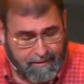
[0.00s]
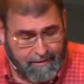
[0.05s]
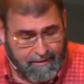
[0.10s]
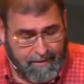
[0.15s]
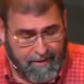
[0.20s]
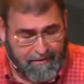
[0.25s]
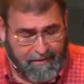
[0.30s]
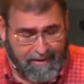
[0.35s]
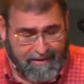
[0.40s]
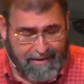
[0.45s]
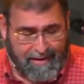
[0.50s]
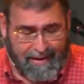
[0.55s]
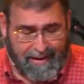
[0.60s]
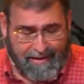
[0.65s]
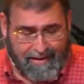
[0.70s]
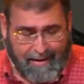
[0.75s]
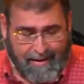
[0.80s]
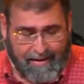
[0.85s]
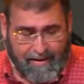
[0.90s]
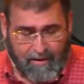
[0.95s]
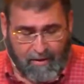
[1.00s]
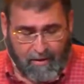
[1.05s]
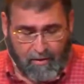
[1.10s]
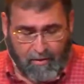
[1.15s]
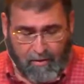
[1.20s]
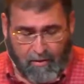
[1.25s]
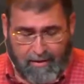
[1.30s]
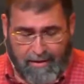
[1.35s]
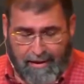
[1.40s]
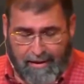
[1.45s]
The thing that I'd like you to
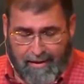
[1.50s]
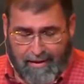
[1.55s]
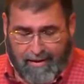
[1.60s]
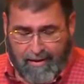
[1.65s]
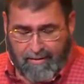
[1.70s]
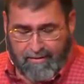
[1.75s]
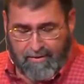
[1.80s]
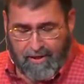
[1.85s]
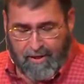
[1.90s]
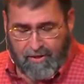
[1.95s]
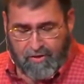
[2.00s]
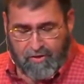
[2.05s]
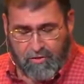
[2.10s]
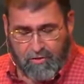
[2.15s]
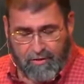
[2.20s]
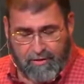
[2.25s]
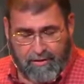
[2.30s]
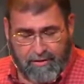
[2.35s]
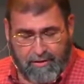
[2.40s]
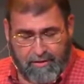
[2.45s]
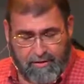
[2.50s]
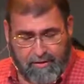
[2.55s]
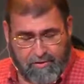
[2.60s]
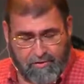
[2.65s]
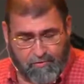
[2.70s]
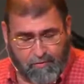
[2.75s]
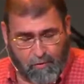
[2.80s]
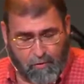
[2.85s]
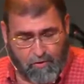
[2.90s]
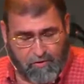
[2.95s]
look at intentionally in
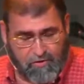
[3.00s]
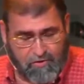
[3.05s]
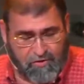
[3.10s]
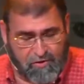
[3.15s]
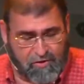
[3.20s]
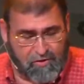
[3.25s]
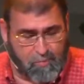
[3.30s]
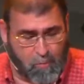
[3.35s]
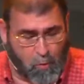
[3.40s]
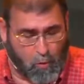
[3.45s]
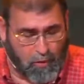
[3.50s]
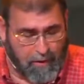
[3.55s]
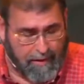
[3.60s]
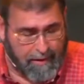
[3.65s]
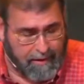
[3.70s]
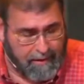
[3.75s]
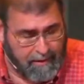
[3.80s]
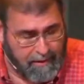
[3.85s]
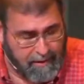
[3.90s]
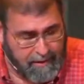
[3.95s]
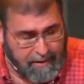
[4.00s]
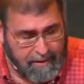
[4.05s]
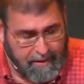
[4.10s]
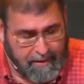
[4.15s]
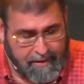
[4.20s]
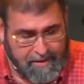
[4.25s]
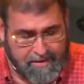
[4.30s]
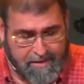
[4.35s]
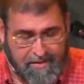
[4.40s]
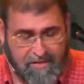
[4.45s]
this verse this morning
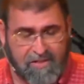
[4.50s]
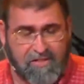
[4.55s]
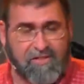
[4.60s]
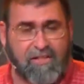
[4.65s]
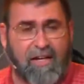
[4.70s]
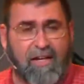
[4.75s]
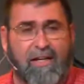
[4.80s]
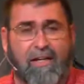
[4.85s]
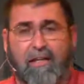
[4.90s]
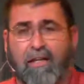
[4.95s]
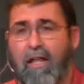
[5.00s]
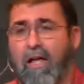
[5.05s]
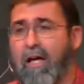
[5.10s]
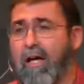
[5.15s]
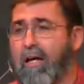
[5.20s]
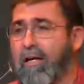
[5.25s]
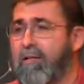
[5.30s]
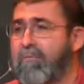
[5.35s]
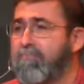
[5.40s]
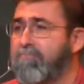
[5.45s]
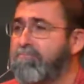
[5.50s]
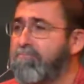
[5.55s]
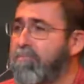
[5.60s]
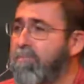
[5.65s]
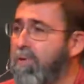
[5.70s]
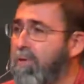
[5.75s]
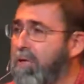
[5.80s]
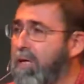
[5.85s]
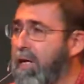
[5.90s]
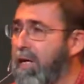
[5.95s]
is in the second line,
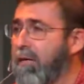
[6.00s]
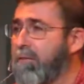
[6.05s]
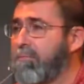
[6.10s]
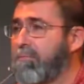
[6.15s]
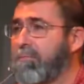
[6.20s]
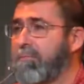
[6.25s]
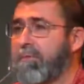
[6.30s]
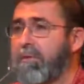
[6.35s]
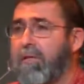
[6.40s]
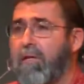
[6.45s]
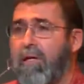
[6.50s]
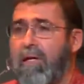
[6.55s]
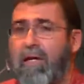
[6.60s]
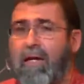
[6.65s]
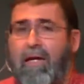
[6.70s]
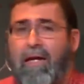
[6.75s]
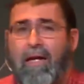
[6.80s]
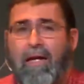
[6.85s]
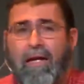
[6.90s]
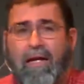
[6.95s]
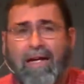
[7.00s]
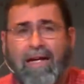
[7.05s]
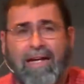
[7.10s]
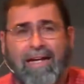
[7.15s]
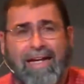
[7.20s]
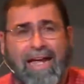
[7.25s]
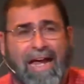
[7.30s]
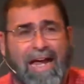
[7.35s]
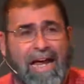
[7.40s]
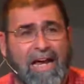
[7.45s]
okay? He
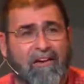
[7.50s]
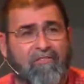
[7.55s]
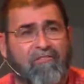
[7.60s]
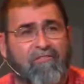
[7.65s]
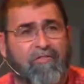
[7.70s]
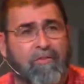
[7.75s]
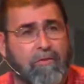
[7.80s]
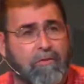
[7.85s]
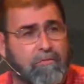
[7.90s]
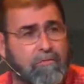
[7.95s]
gave.